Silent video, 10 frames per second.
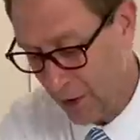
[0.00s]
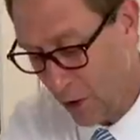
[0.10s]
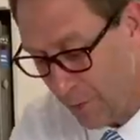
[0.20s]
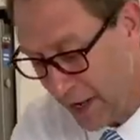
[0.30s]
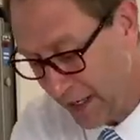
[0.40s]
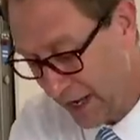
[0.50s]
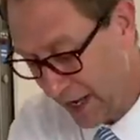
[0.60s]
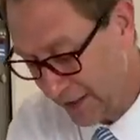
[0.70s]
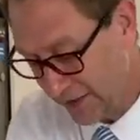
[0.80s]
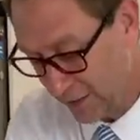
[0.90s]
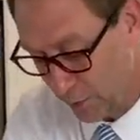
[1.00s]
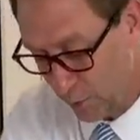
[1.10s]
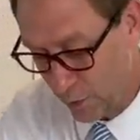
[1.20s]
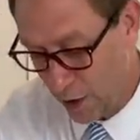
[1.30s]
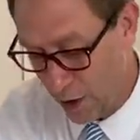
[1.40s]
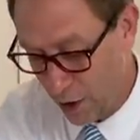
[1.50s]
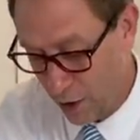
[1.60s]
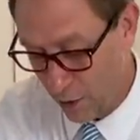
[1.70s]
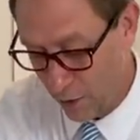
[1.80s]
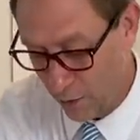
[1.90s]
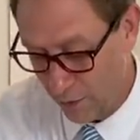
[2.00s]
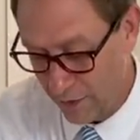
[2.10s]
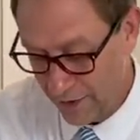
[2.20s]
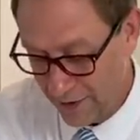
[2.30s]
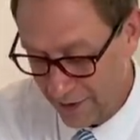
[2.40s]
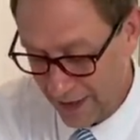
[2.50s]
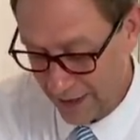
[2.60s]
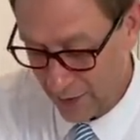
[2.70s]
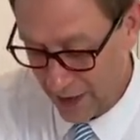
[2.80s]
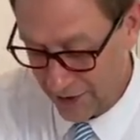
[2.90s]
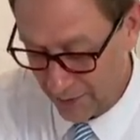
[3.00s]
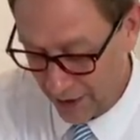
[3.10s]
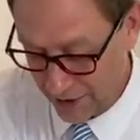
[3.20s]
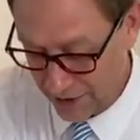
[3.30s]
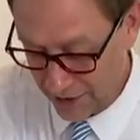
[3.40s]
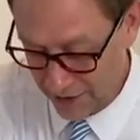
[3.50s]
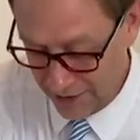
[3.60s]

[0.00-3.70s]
Homemade, guys. Whoa, that's way too much.